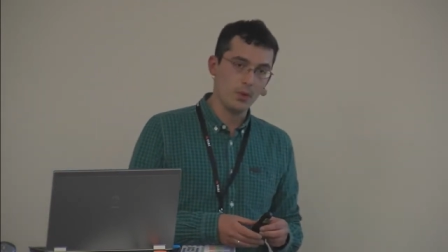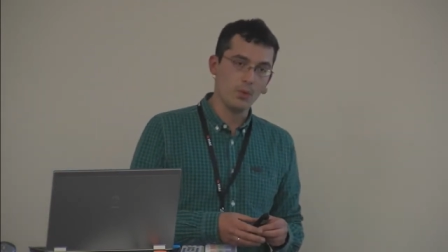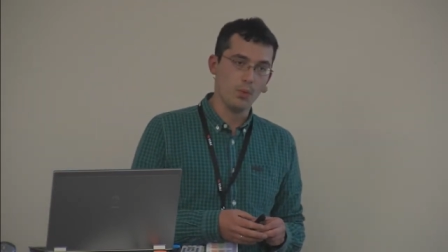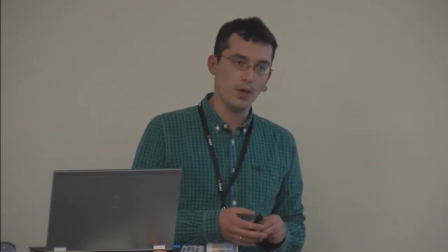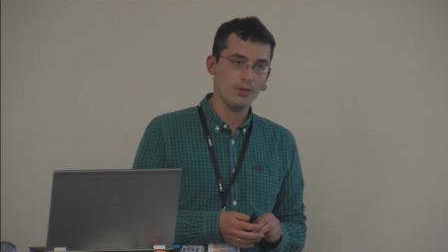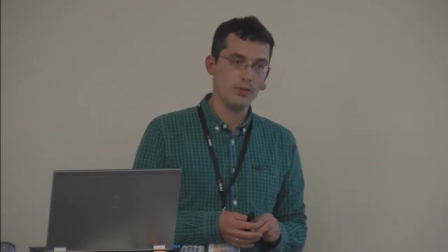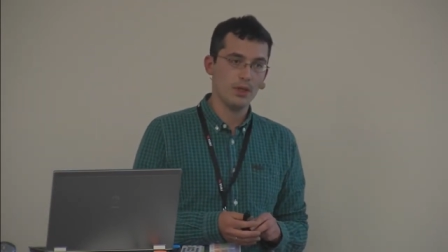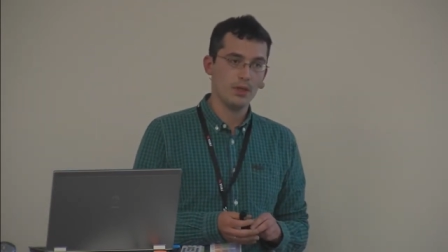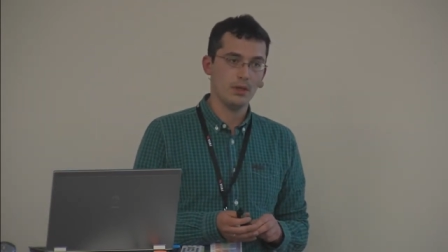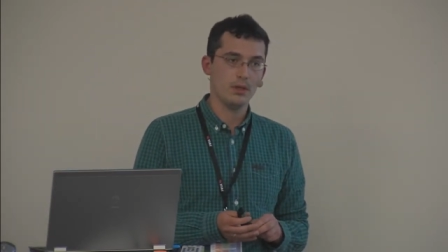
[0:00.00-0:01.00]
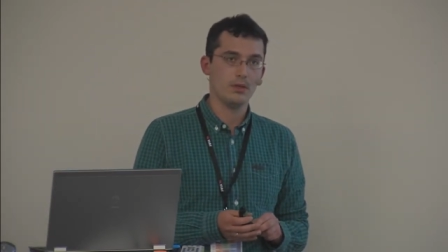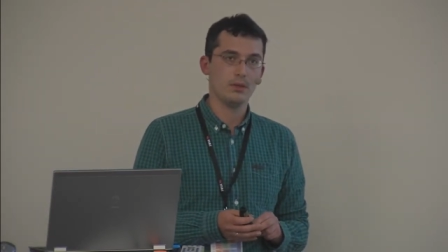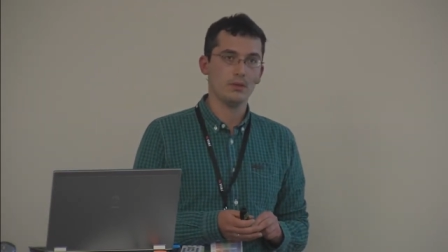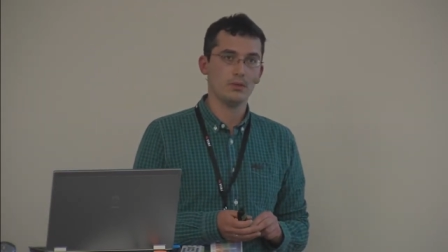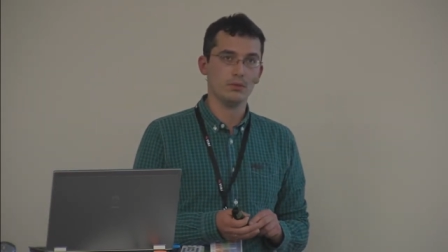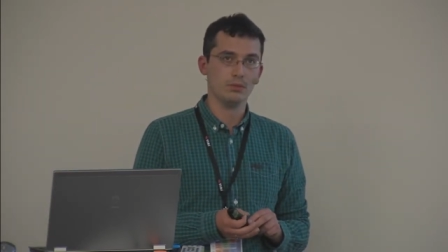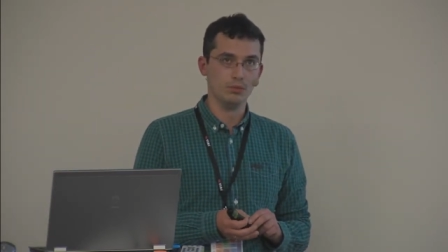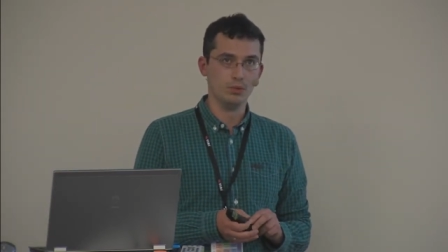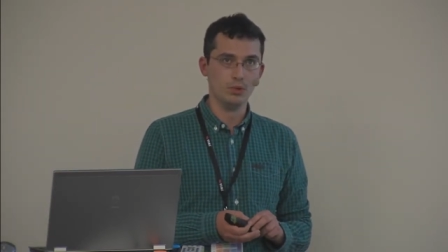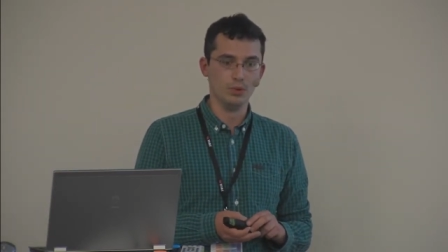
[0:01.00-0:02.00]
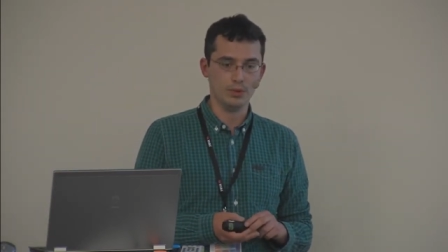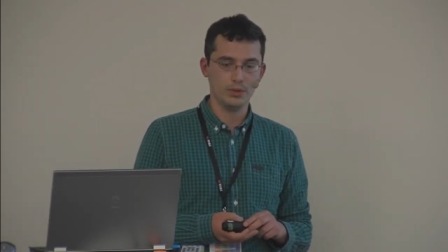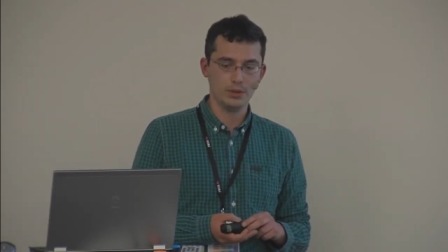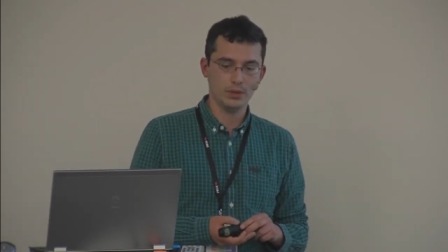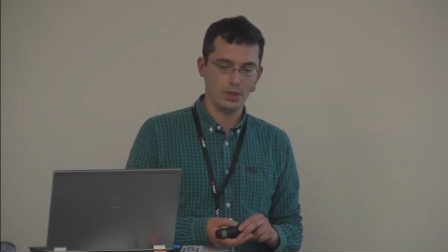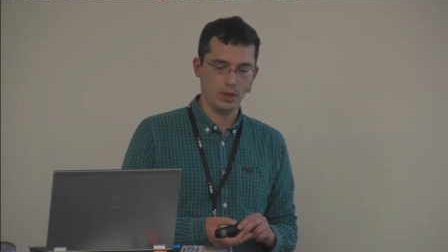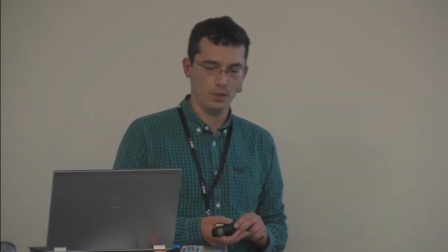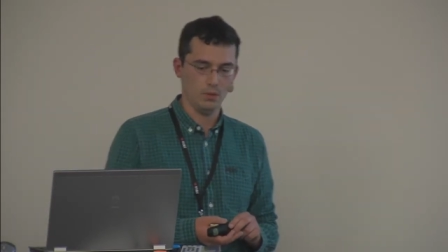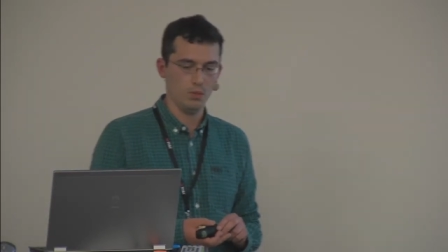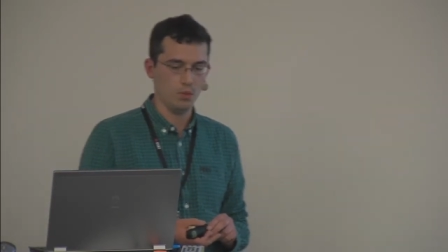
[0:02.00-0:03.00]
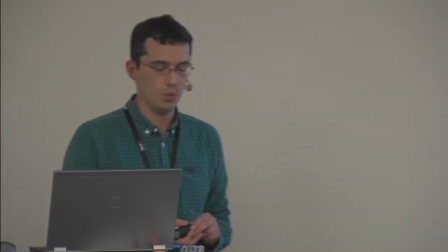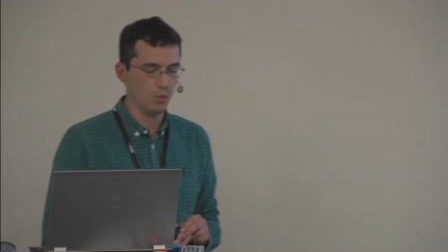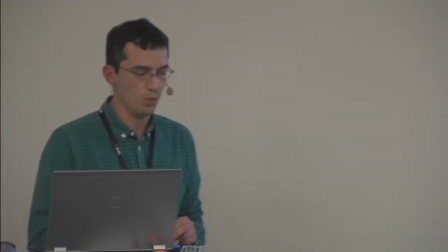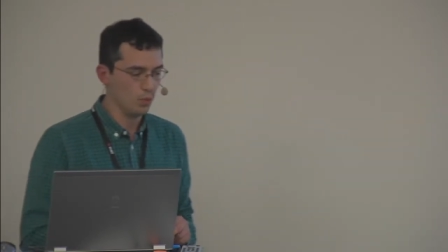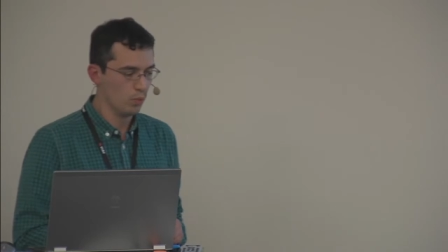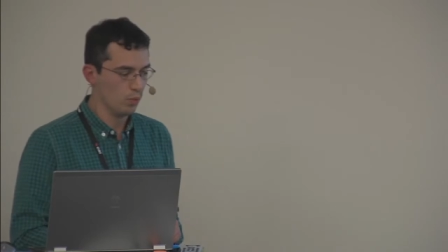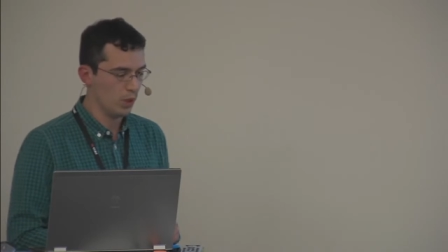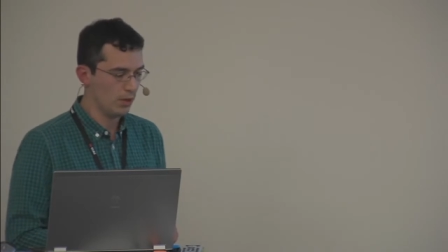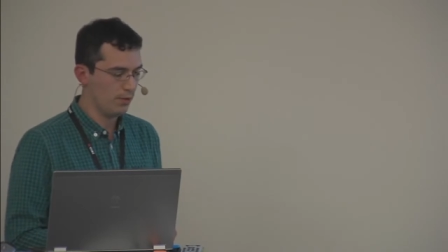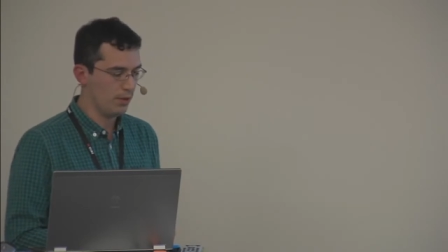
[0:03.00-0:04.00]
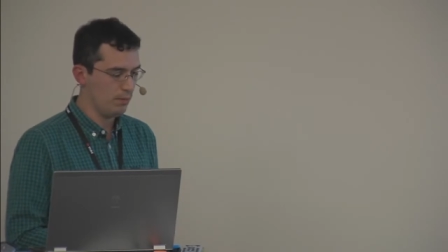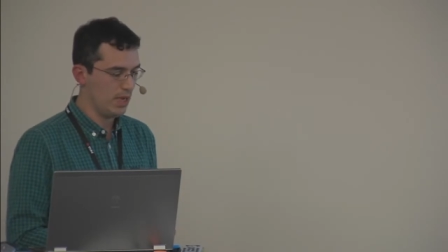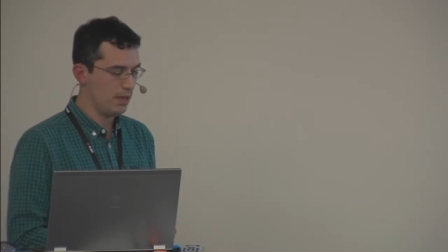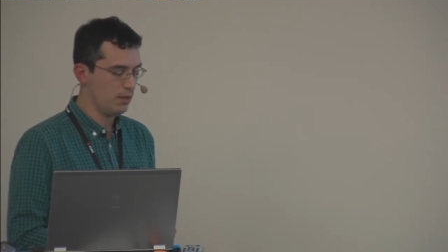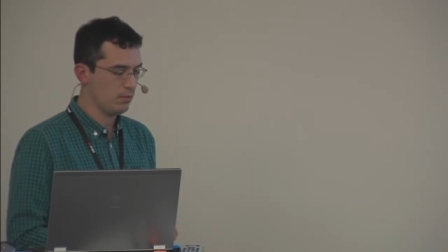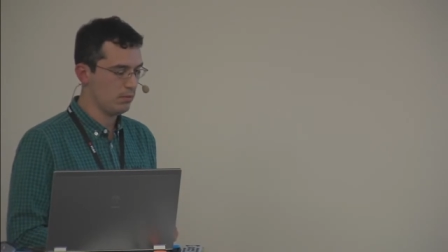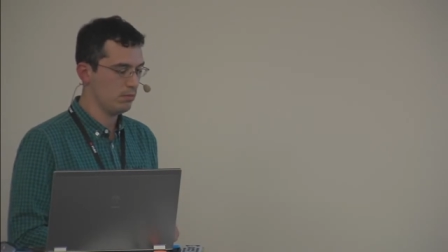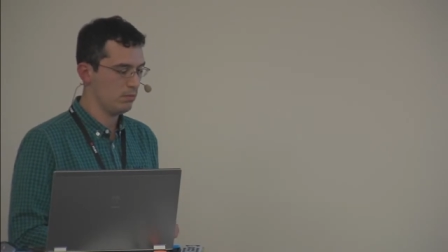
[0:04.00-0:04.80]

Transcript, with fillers: one of the rules, uh, one of the main